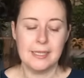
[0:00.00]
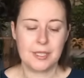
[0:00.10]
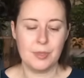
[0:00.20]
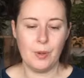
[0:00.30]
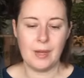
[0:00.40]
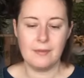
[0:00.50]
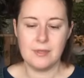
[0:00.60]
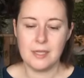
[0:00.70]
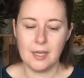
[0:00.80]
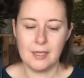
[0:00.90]
So what
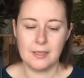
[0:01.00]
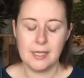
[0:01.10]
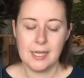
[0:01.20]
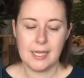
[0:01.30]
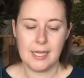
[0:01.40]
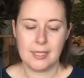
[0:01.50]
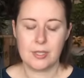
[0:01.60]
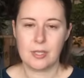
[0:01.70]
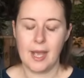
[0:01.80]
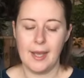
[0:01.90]
I've done
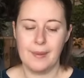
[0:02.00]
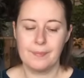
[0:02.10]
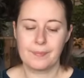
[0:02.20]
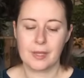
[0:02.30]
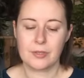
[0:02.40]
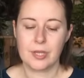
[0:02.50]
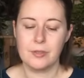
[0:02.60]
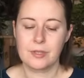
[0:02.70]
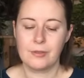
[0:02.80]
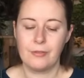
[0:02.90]
is um,
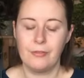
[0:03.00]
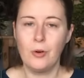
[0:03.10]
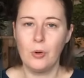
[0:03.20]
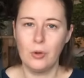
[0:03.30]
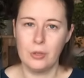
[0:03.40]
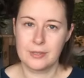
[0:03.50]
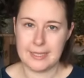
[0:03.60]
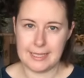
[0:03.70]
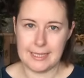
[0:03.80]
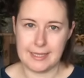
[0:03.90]
soaked four
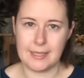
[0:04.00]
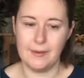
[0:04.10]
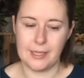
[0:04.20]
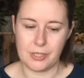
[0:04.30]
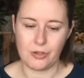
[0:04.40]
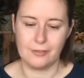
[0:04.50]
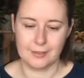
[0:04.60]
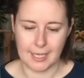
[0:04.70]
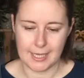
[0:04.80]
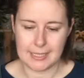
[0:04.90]
seeds of each
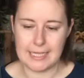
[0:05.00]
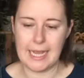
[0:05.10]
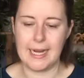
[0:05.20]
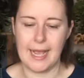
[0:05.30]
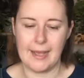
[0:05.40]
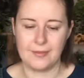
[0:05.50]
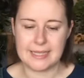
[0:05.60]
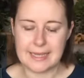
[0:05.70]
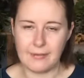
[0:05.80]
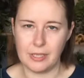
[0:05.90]
variety, and I have
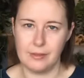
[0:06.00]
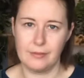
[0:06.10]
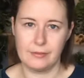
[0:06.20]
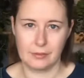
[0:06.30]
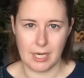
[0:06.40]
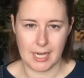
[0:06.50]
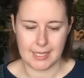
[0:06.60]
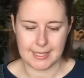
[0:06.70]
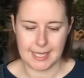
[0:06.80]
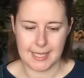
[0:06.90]
seven
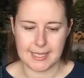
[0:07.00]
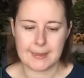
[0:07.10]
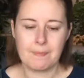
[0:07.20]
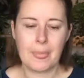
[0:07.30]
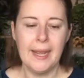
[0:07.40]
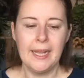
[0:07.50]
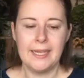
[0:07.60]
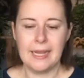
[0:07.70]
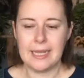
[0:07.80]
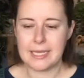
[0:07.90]
varieties.
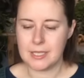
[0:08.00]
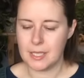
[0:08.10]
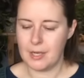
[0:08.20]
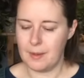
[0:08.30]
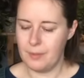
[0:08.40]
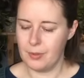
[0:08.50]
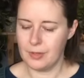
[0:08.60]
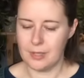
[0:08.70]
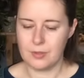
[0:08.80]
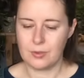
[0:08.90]
Now last year I put
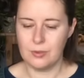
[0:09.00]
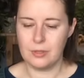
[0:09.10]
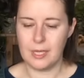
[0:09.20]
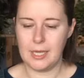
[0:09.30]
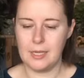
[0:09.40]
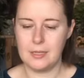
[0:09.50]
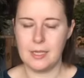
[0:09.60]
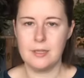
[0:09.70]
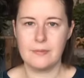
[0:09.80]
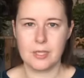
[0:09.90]
those all in
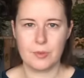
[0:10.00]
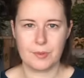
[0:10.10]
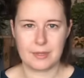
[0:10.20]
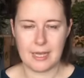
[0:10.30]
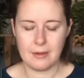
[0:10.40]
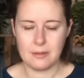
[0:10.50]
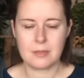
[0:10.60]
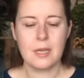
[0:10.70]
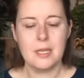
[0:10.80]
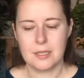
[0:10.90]
individual
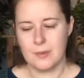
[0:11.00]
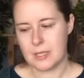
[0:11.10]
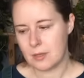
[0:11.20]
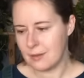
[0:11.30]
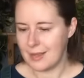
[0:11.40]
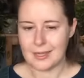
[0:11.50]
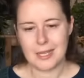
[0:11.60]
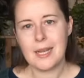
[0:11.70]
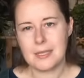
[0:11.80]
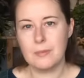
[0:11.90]
cells, so it's, that
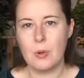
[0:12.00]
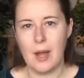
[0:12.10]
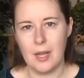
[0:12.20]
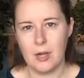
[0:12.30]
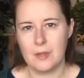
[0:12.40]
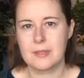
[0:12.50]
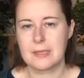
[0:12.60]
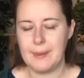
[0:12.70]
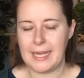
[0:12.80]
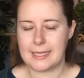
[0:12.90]
takes up quite a lot of
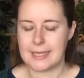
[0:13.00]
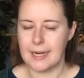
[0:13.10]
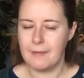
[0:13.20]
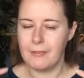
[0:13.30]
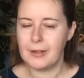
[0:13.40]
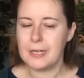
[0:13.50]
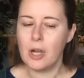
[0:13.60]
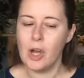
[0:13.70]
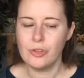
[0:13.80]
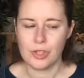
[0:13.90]
space, and I'm very
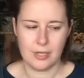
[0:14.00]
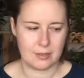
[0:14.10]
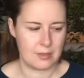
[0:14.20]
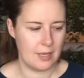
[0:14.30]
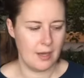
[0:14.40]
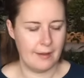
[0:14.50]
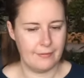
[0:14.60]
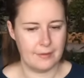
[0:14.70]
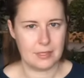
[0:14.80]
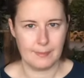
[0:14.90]
conscious of
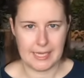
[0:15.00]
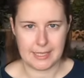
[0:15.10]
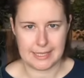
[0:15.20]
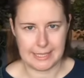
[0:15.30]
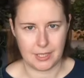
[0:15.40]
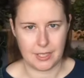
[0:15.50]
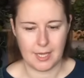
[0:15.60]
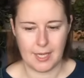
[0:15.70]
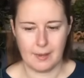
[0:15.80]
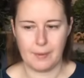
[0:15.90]
space this
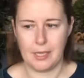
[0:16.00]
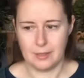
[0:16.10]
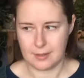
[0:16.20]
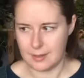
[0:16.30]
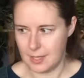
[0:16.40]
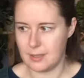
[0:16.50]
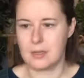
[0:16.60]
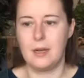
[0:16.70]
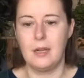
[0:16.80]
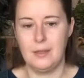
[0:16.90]
year because things
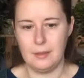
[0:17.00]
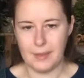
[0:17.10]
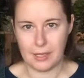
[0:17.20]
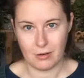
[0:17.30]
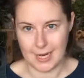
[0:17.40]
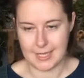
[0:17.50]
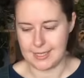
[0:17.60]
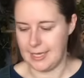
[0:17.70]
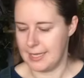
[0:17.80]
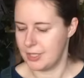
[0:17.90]
got a little bit
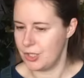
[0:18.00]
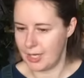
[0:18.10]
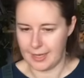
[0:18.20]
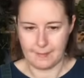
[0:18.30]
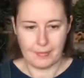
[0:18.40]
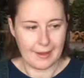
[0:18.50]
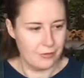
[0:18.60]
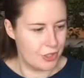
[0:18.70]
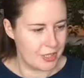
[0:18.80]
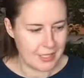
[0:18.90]
crazy last year
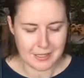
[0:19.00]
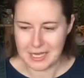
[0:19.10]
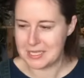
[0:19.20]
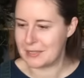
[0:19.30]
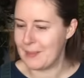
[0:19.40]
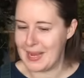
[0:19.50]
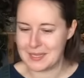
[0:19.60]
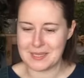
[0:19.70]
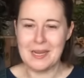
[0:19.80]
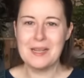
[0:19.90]
just in this space.